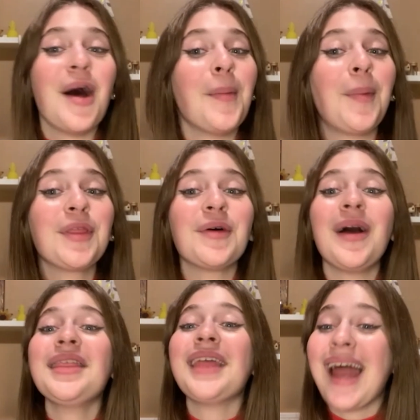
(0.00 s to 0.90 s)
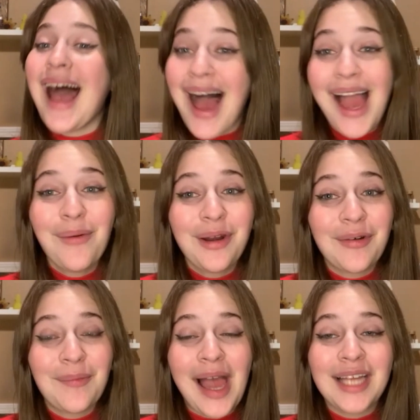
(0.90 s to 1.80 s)
But the one that I want to
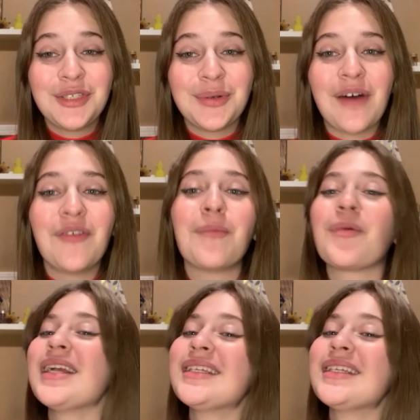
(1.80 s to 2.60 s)
remind you of brings